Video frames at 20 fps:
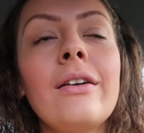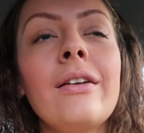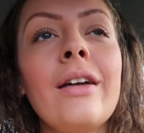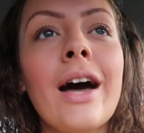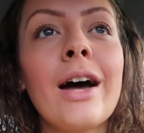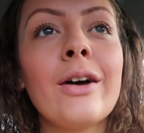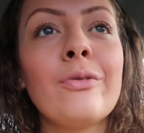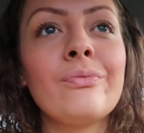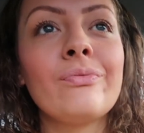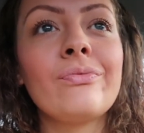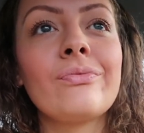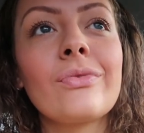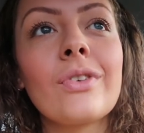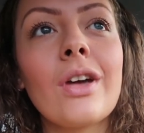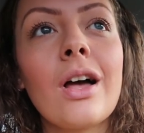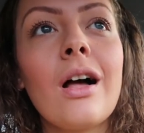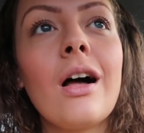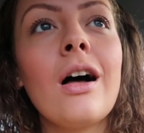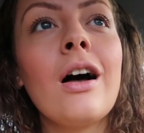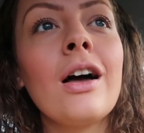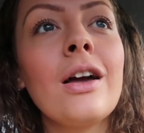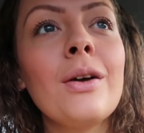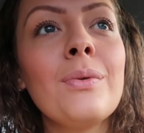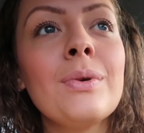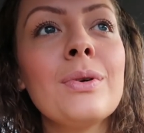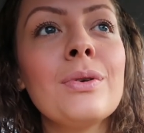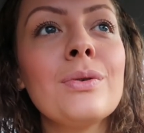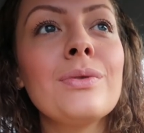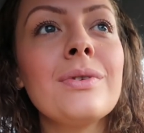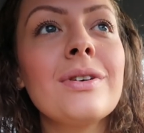yeah, I
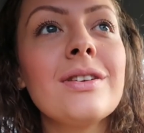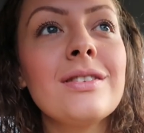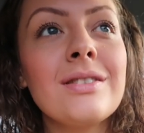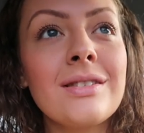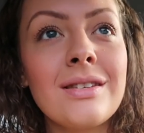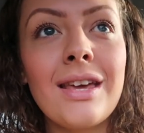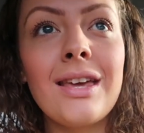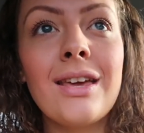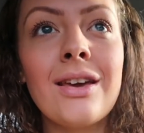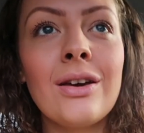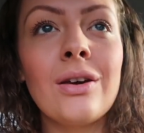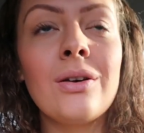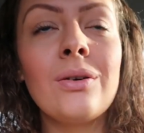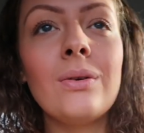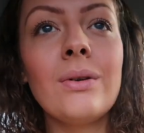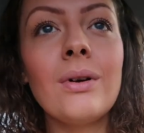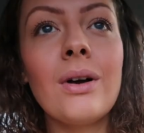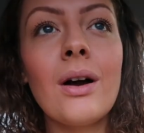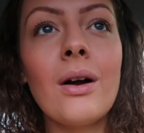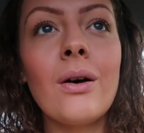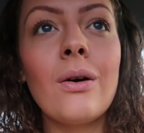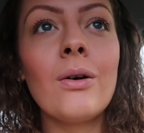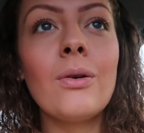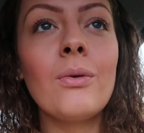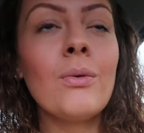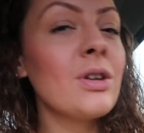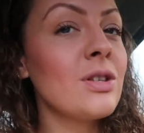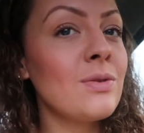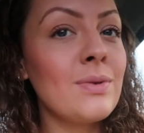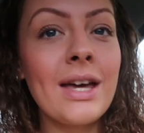will see
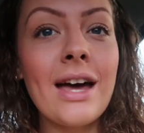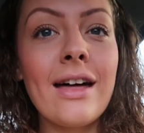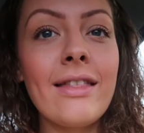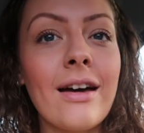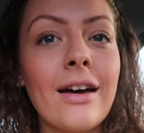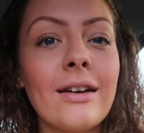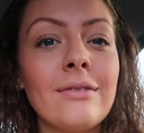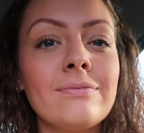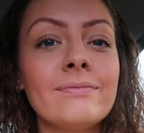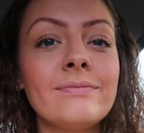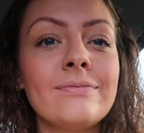you once we get there.